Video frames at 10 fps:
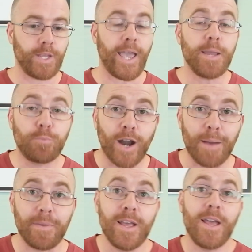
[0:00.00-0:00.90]

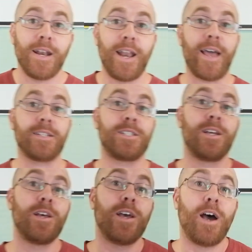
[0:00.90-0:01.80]
Abraham let
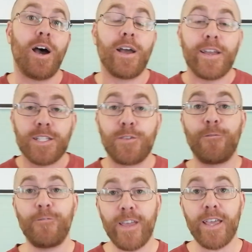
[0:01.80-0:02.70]
his
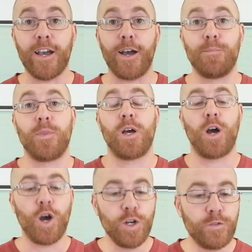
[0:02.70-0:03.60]
fear
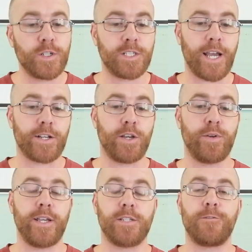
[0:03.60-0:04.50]
overshadow
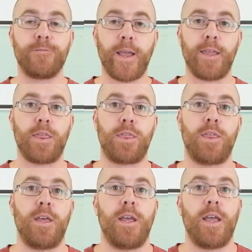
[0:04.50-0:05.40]
his faith
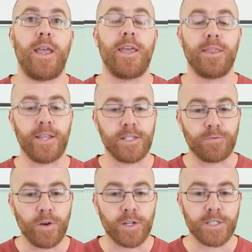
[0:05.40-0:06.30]
in these
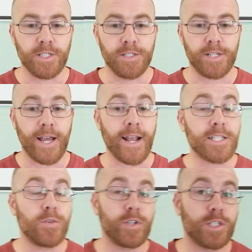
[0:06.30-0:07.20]
verses. And
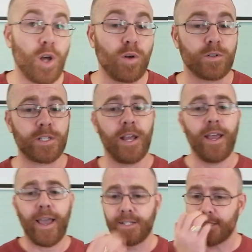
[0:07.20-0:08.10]
as a result,
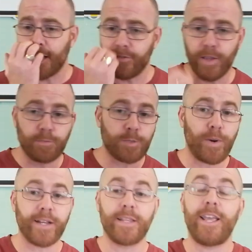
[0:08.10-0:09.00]
instead of him
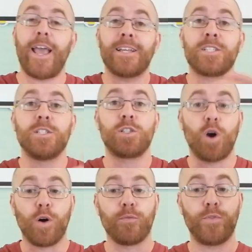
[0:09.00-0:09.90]
spreading the essence
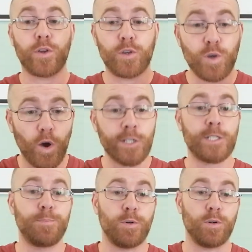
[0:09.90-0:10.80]
of the
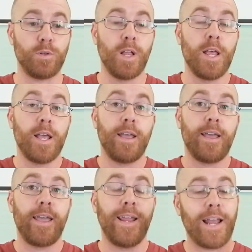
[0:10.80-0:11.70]
gospel,
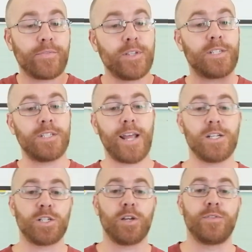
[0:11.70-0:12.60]
he left the
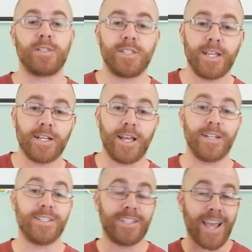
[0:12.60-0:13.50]
stench of sin
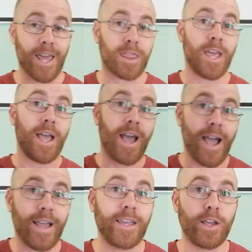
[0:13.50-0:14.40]
and death
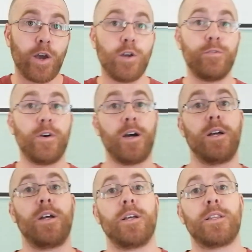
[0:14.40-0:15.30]
hanging over
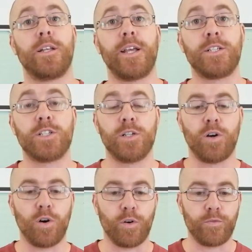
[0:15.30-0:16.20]
the nation
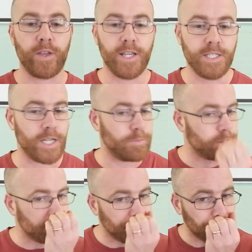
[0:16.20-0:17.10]
of
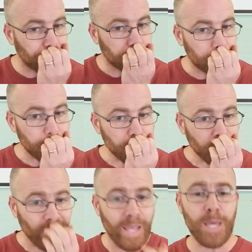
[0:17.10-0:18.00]
Egypt.
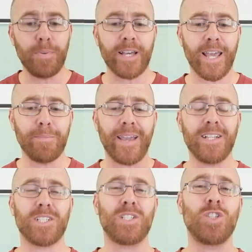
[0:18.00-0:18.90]
He became a
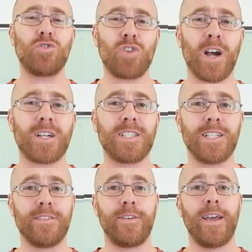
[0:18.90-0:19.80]

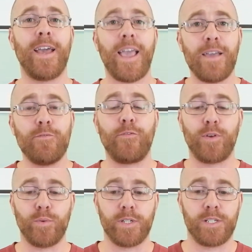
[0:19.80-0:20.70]
destructive
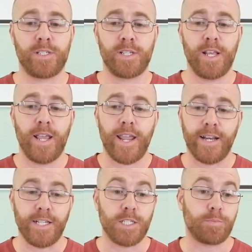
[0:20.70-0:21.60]
influence
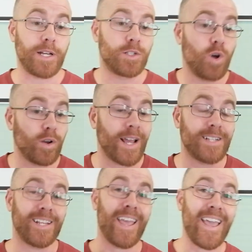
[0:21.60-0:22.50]
in Egypt, and God
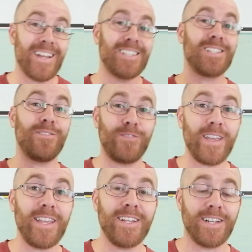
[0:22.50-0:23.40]
had to
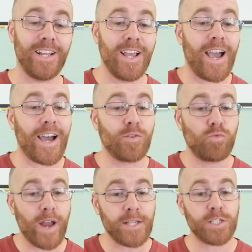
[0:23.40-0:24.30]
intervene and
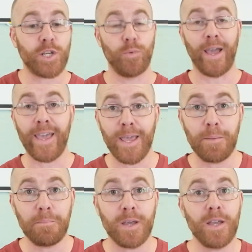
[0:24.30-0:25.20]
rescue
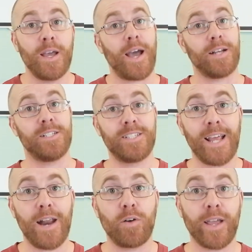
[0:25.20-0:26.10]
him and
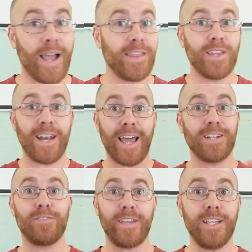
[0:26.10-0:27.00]
Sarai and the
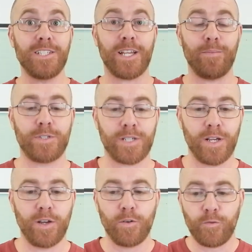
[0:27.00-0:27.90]
land of Egypt
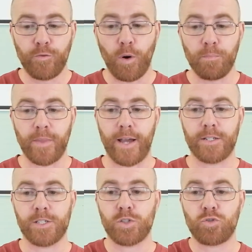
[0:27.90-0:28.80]
from that
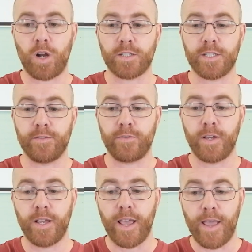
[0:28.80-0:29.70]
destructive
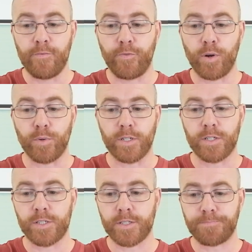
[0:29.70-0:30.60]

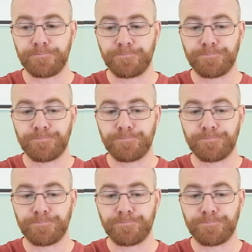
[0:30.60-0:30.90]
influence.